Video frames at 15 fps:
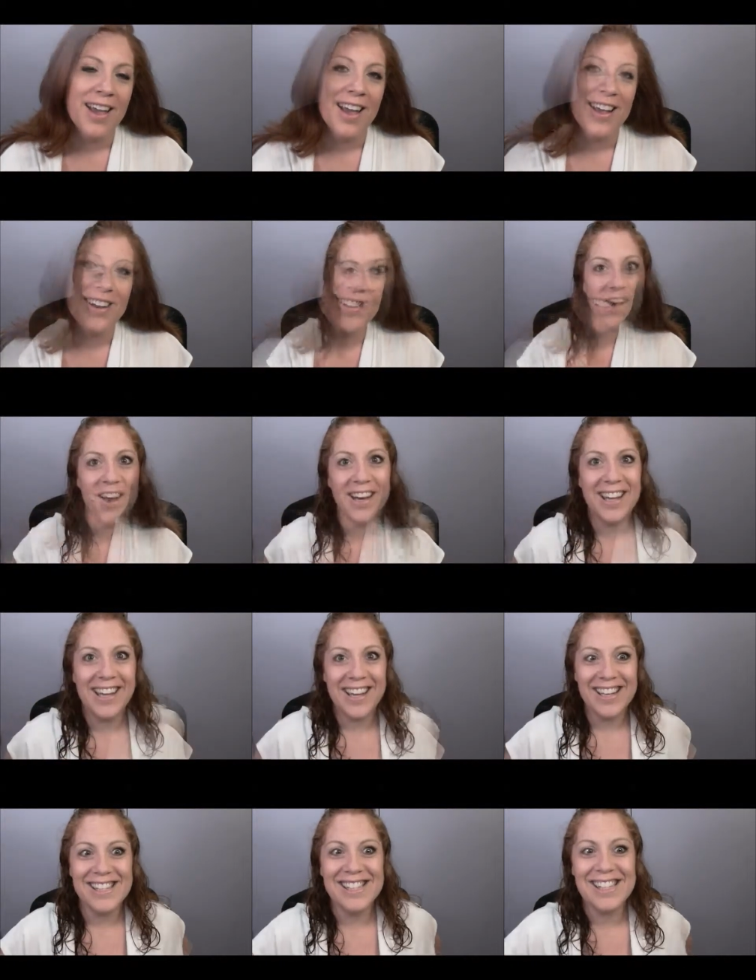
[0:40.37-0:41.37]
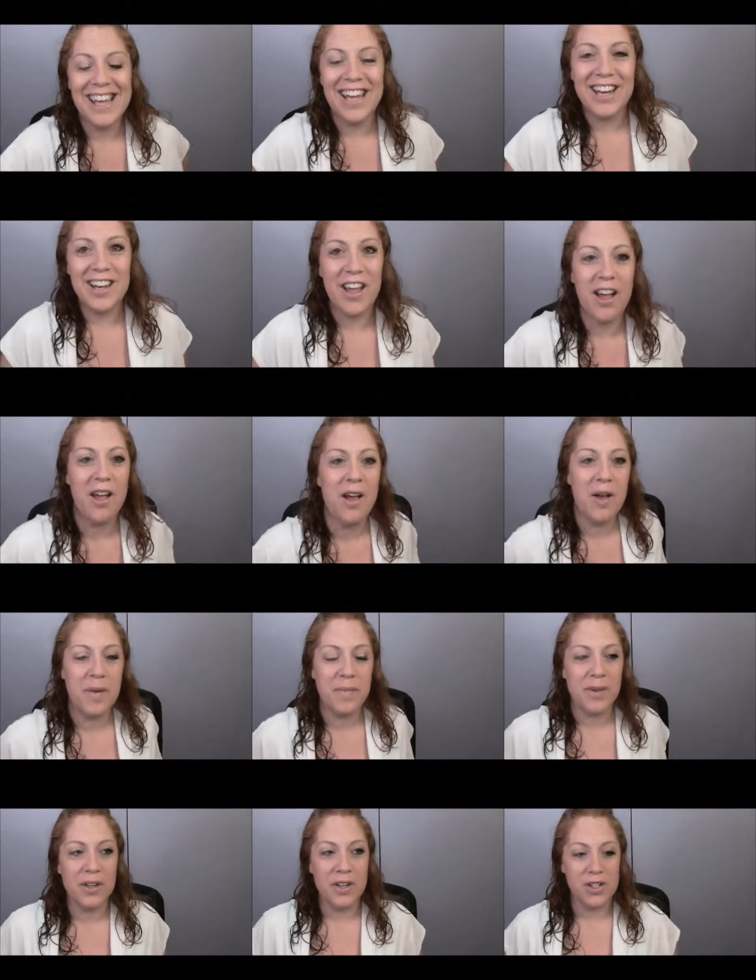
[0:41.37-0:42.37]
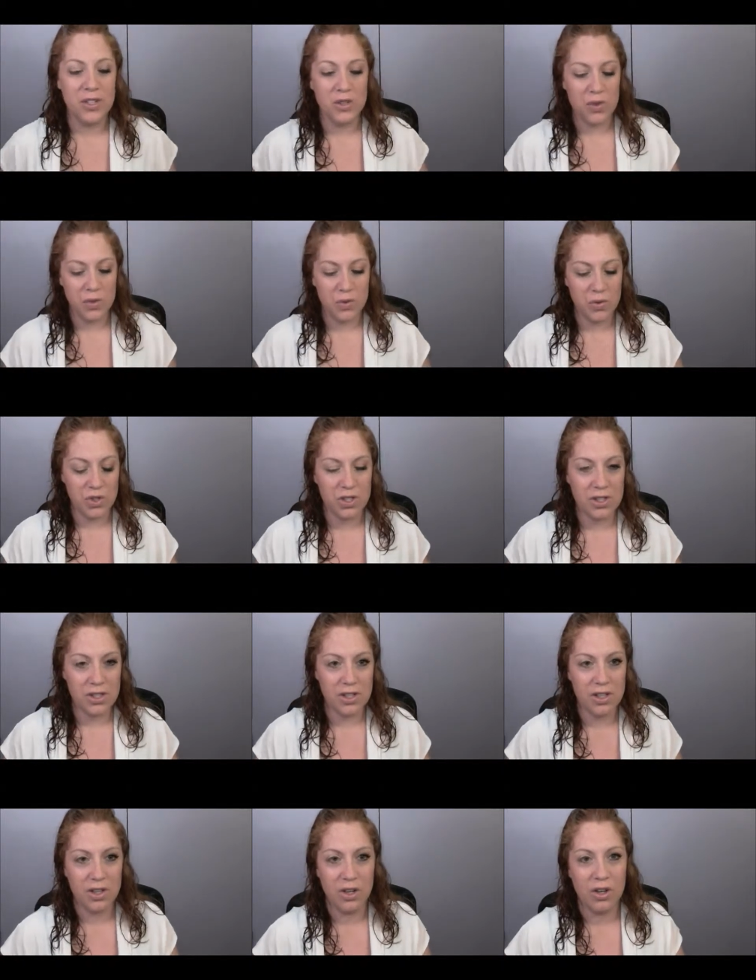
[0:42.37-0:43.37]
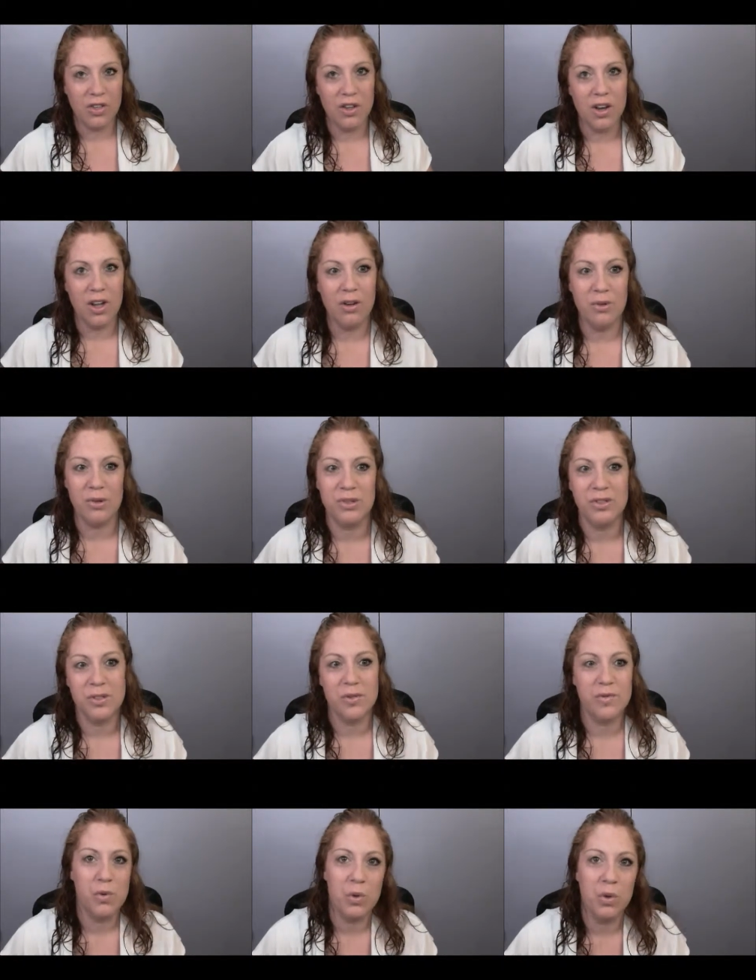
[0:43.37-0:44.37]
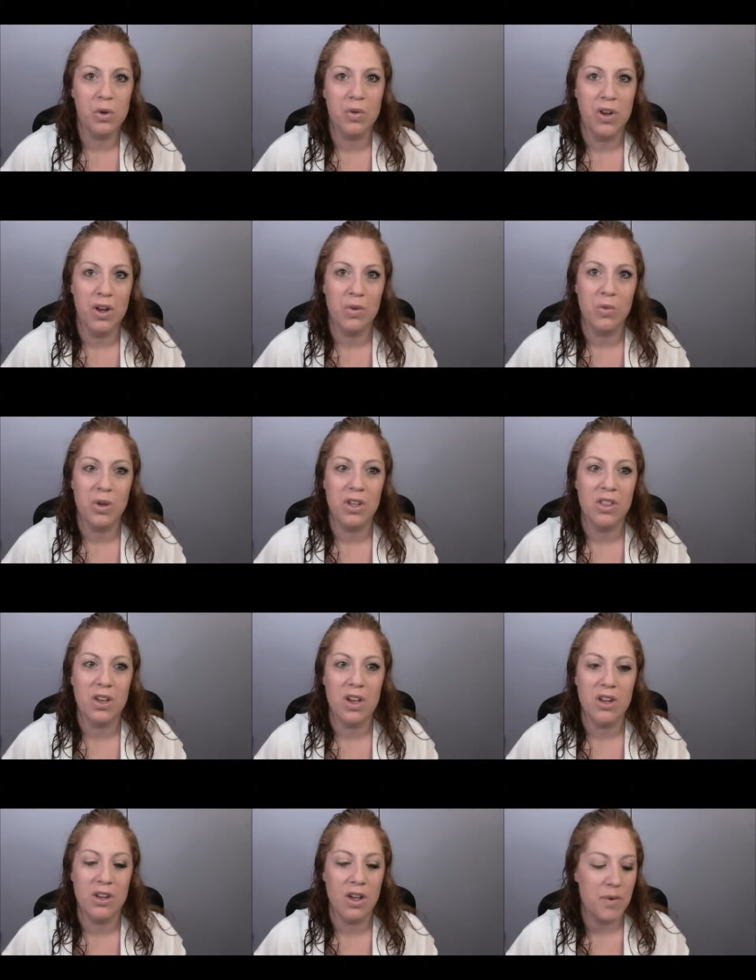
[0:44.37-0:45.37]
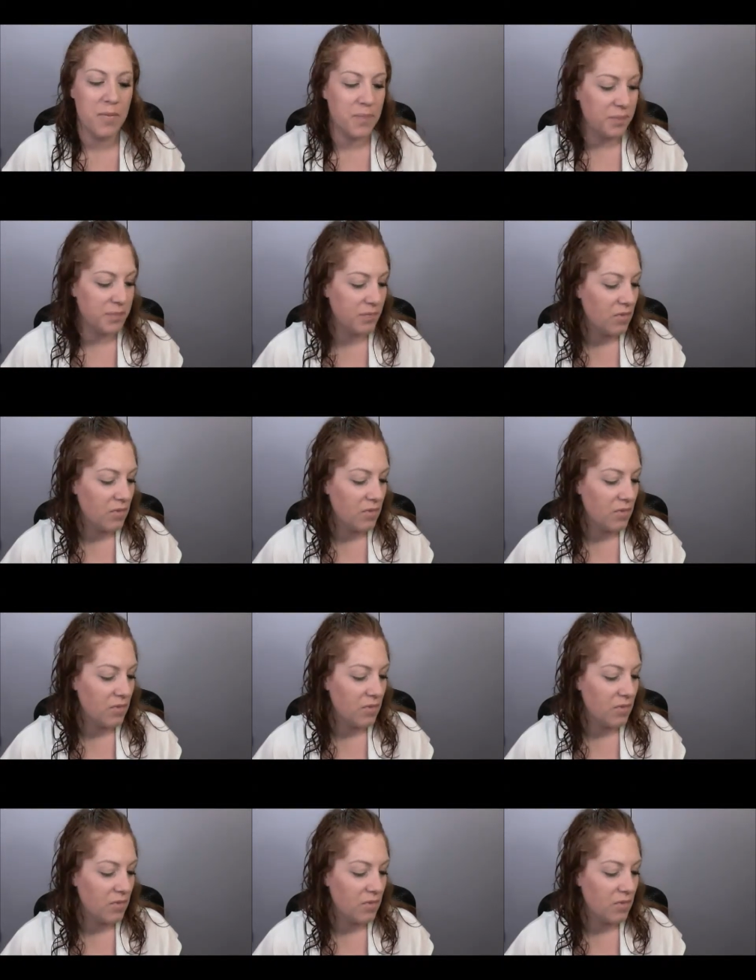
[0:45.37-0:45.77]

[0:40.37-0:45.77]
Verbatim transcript: And I'll guys, soon. it's Kate. I'm going to do just a look that I was fooling around with on, um,